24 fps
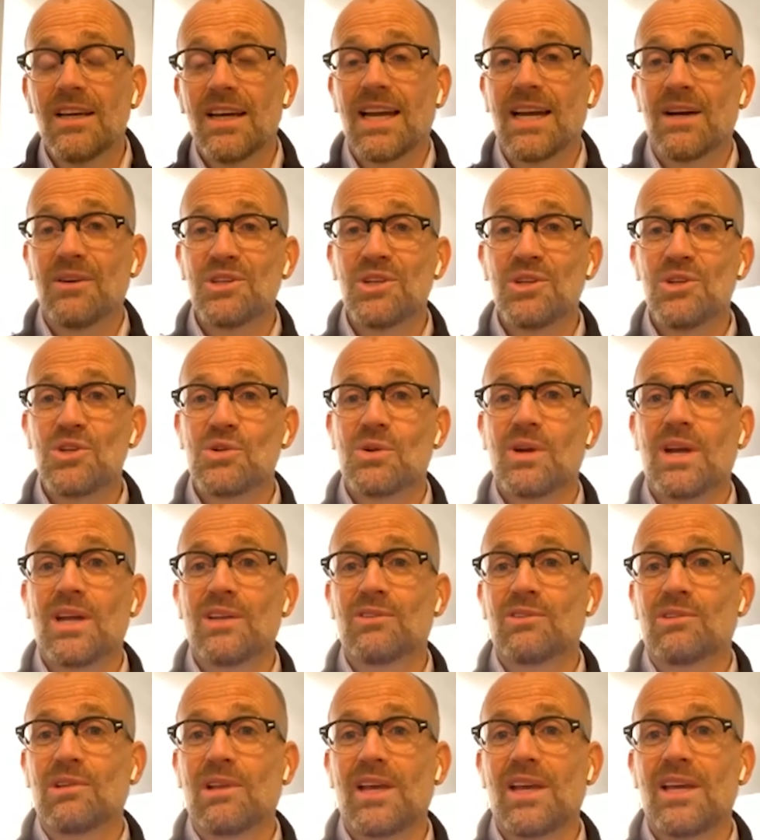How do you
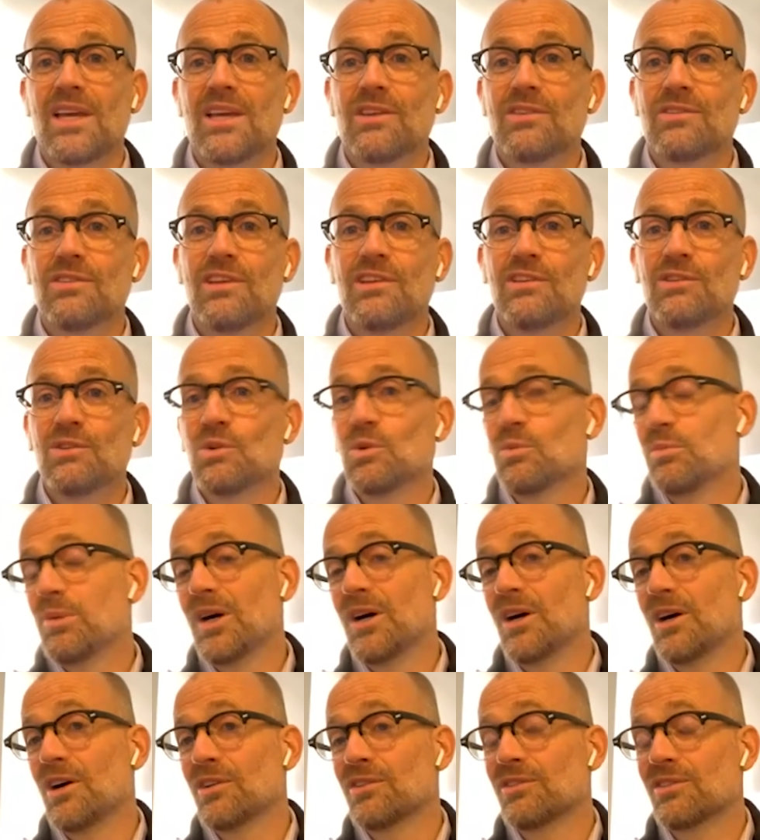translate a seasonal
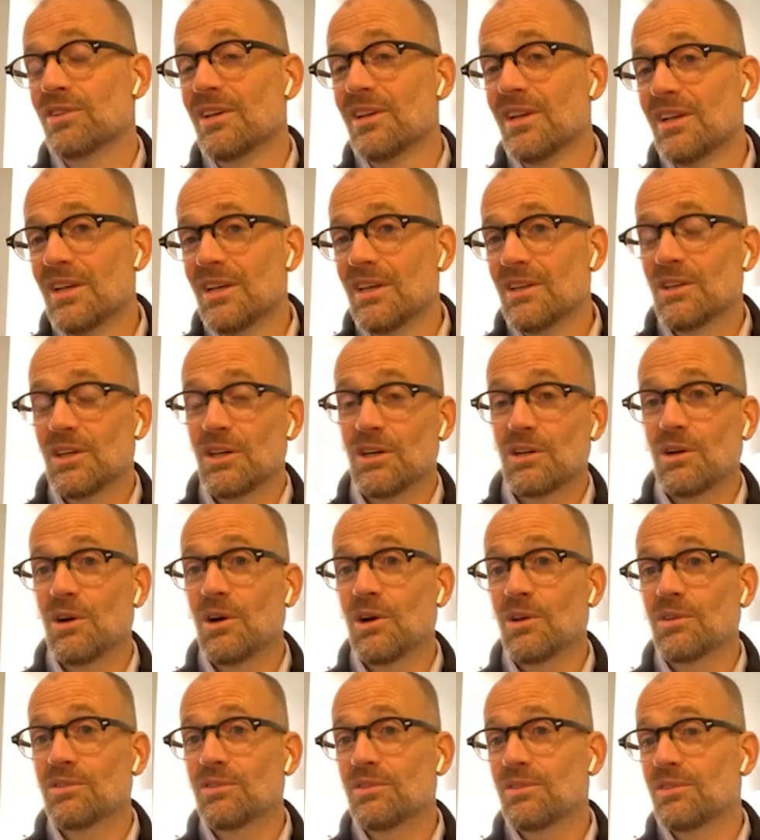pass that
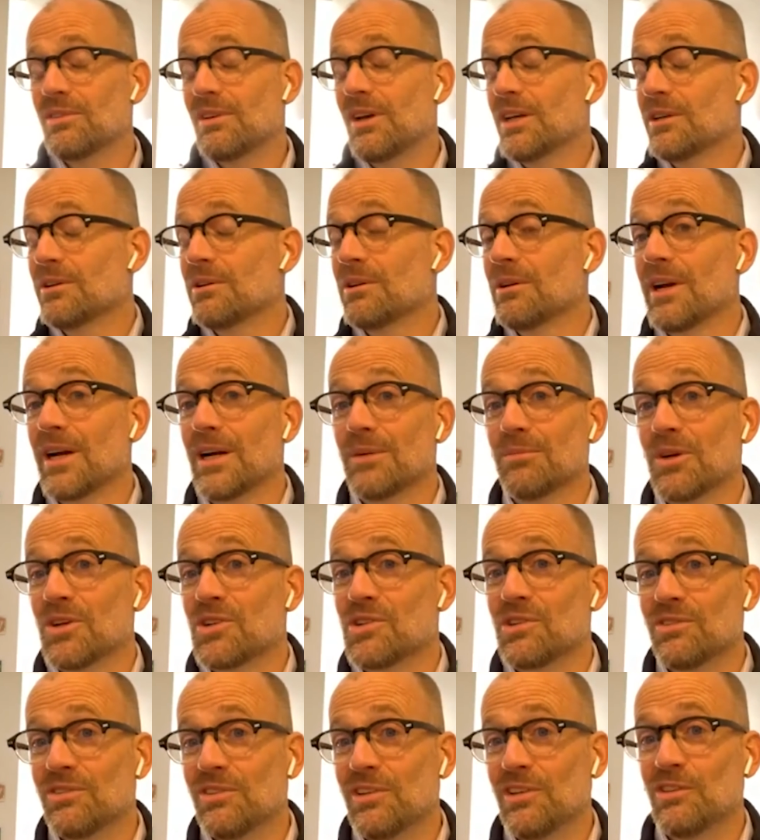costs, I don't know how
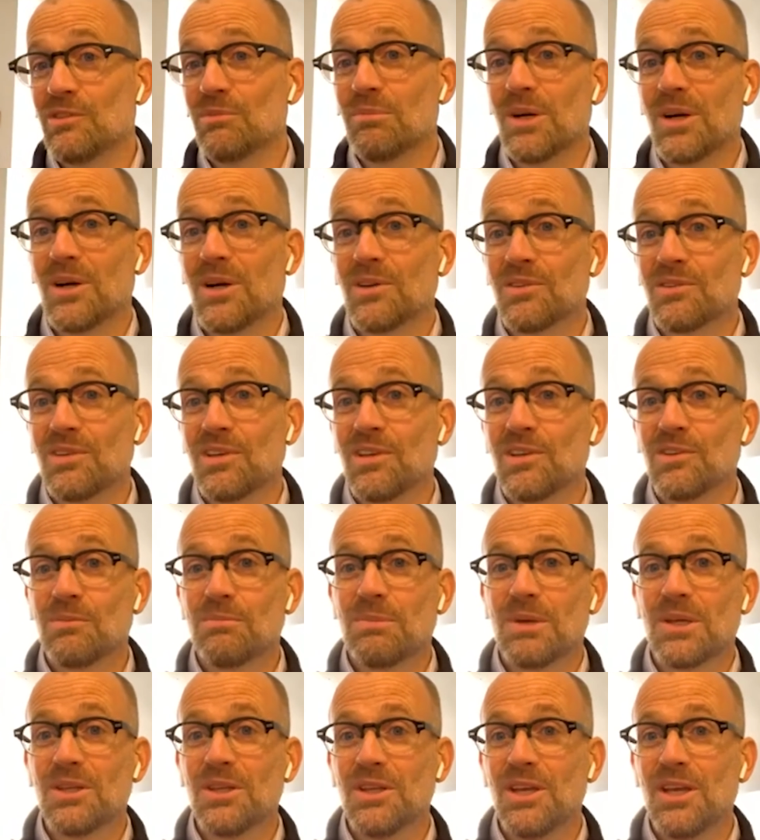much a season pass
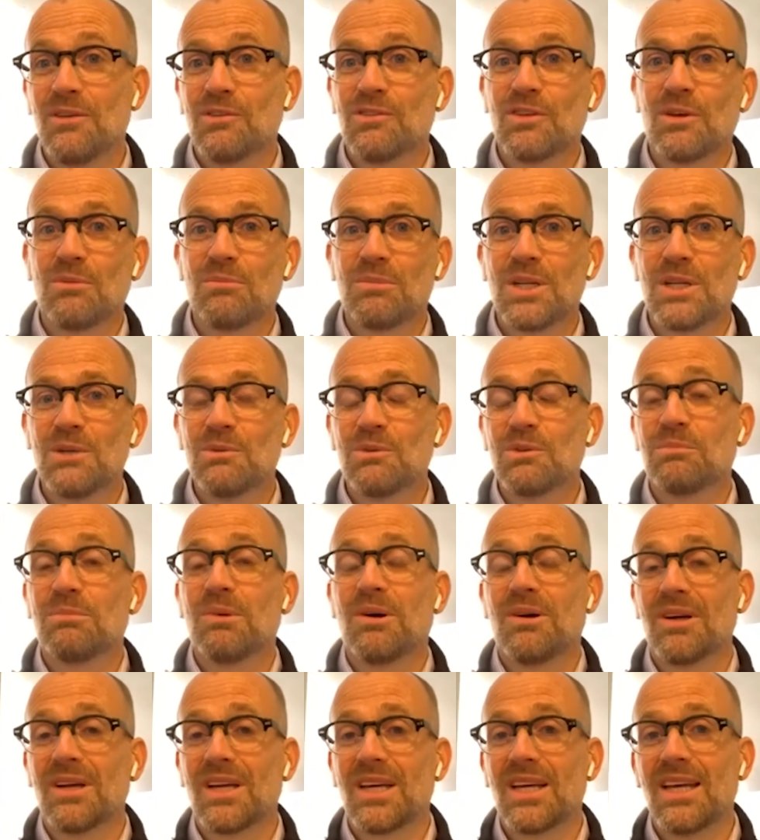is, but if somebody was
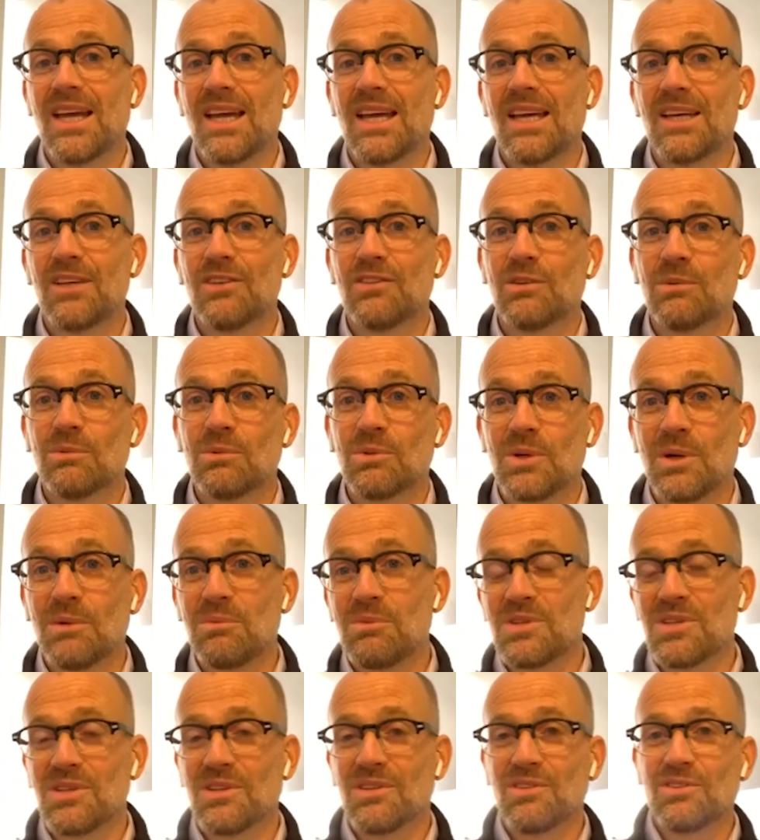buying a
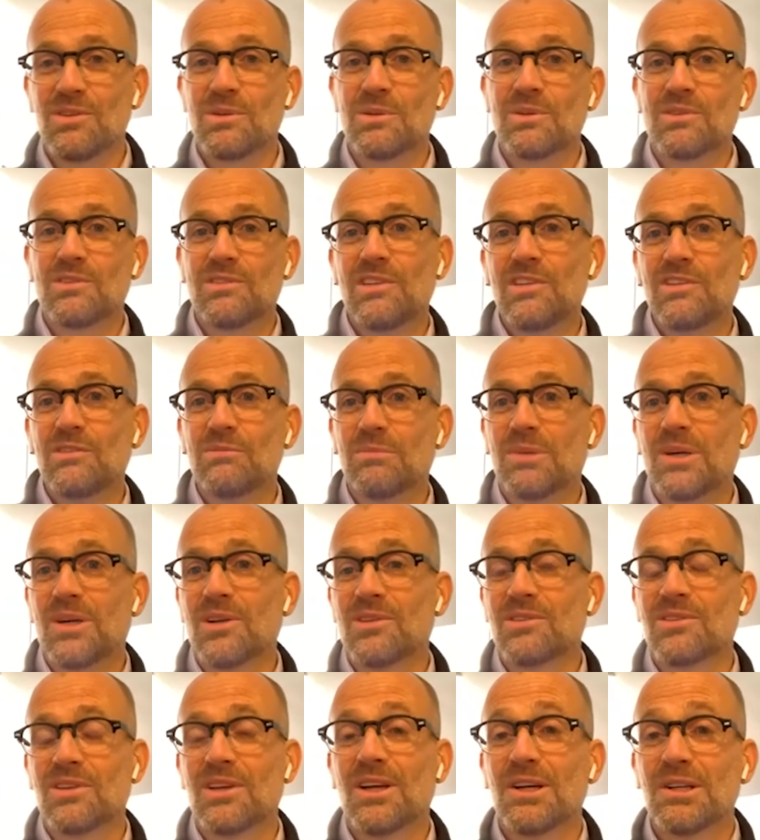subscription to a season
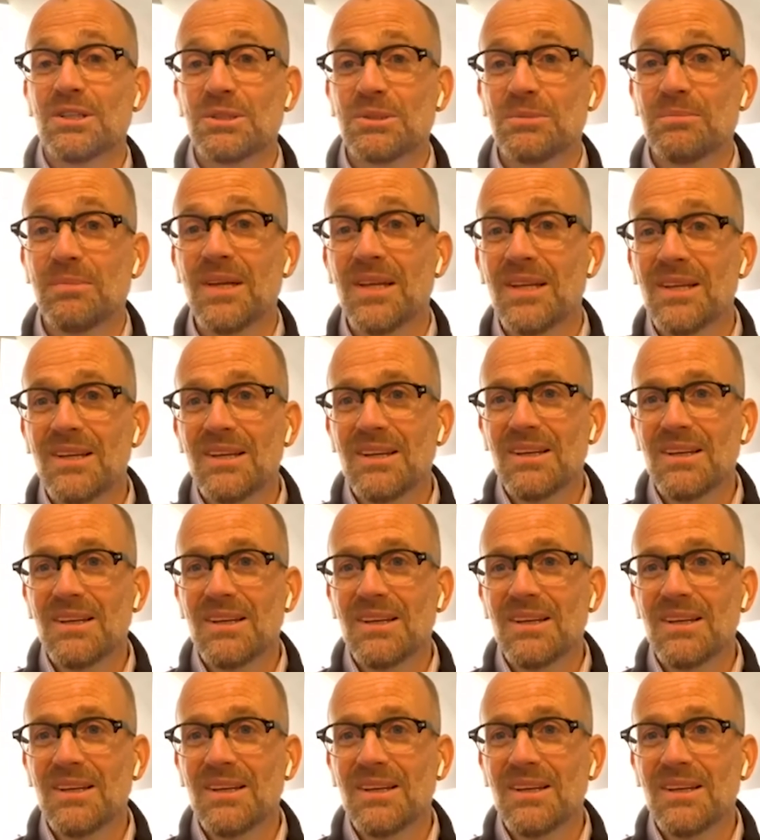pass at home,